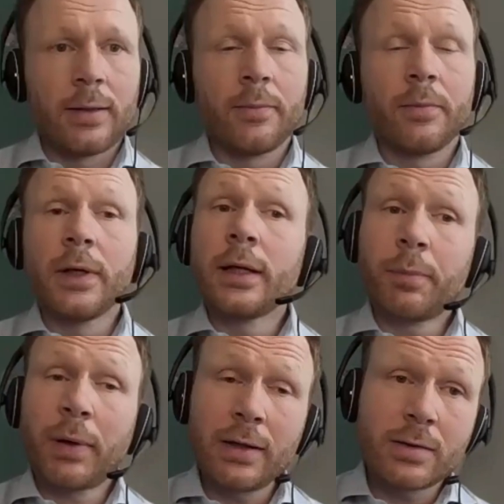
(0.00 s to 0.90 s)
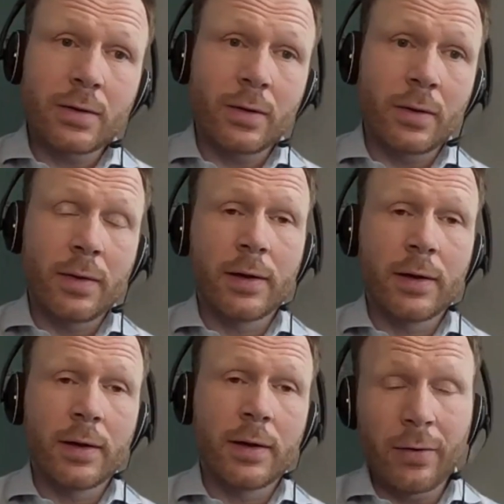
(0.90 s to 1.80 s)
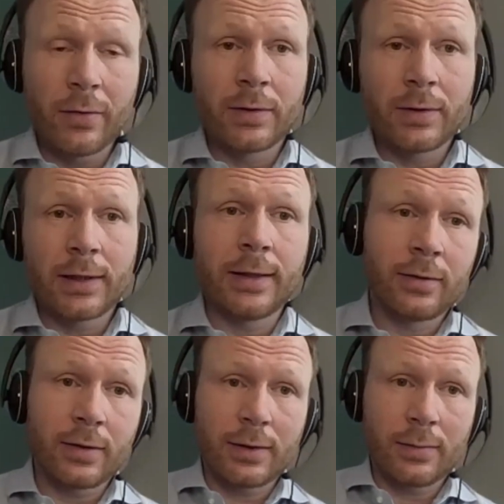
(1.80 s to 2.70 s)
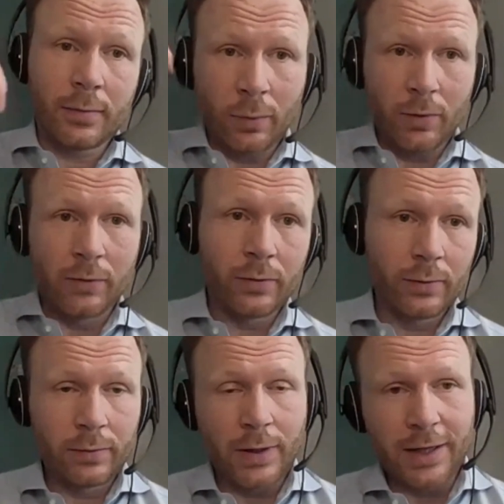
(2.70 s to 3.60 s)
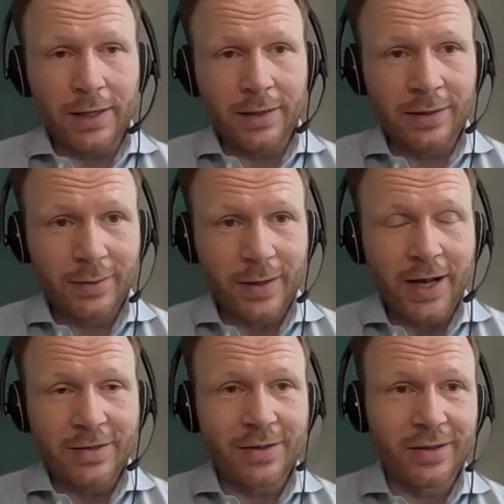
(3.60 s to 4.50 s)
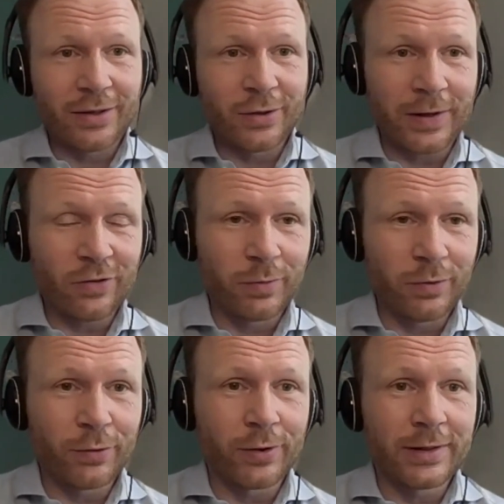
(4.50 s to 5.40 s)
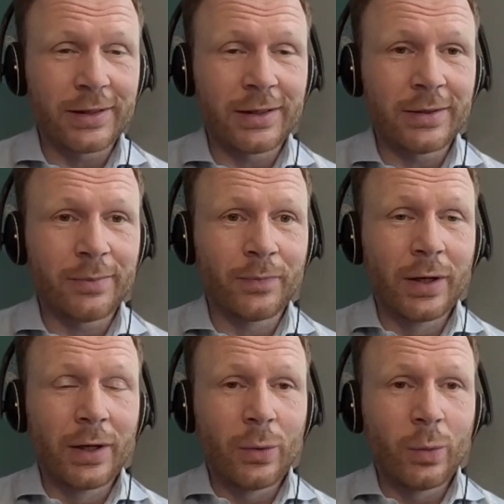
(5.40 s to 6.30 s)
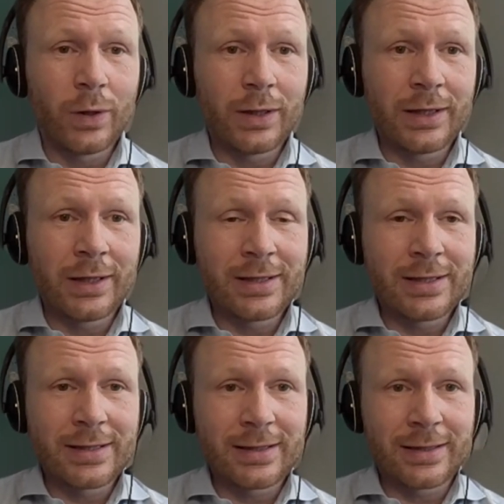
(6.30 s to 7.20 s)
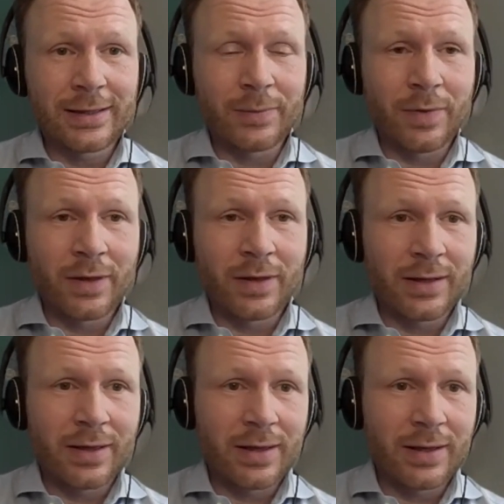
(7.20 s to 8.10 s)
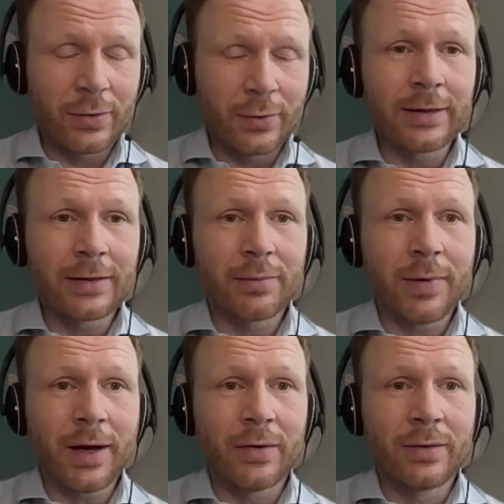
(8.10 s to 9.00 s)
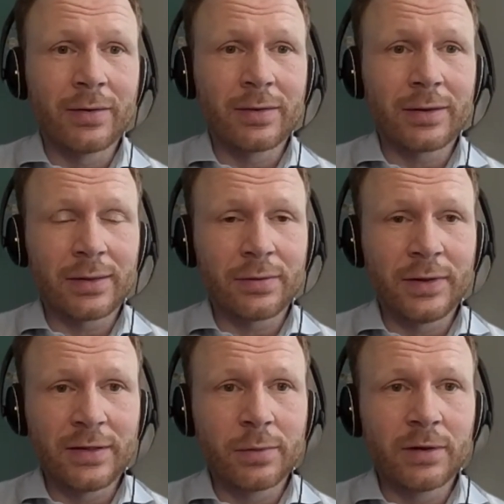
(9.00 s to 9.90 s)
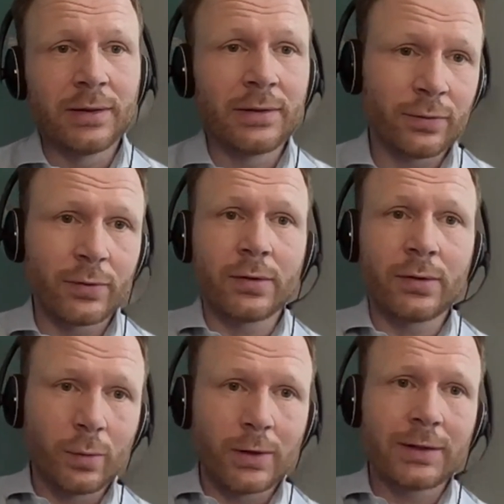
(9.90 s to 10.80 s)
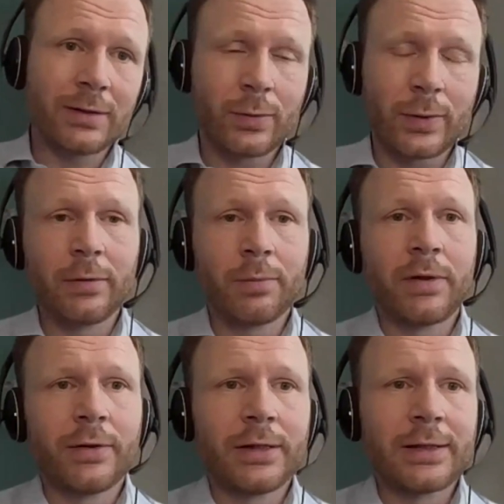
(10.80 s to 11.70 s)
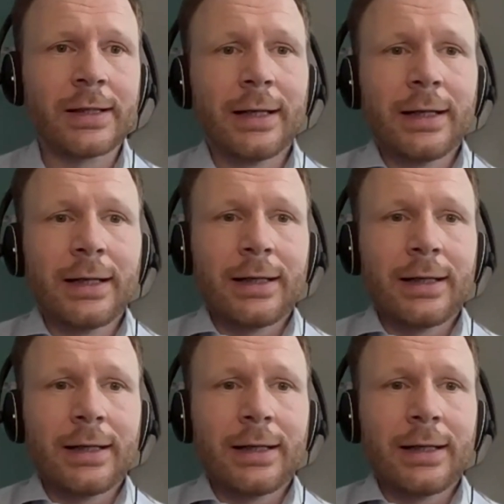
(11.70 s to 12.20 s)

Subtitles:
It depends on the amount, and I want to answer a question before. What is the credit amount feasible for what credit period?